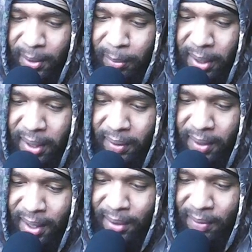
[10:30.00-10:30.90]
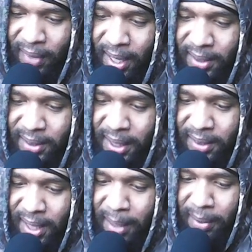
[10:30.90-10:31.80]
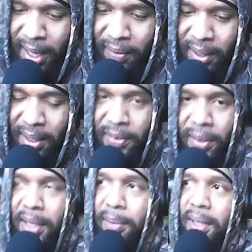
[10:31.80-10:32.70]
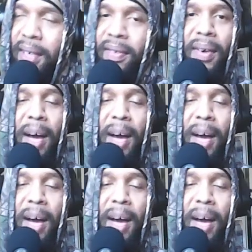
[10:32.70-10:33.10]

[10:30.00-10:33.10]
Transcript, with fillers: Kobe and Ronaldo fan at the same time. Now I really loves hurting himself.